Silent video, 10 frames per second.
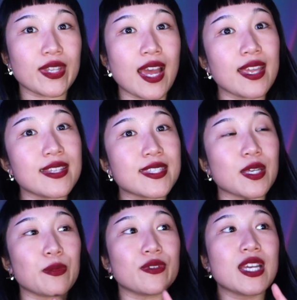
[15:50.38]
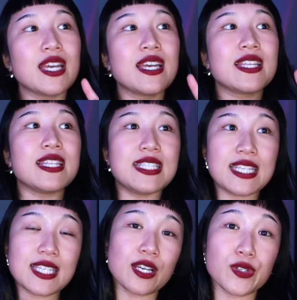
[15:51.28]
that in some of the
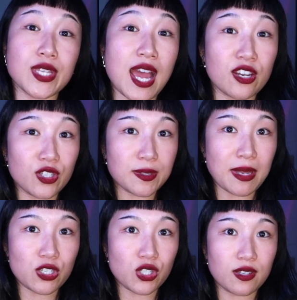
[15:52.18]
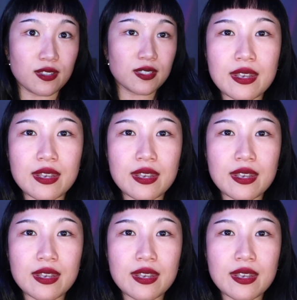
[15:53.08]
details that I just mentioned.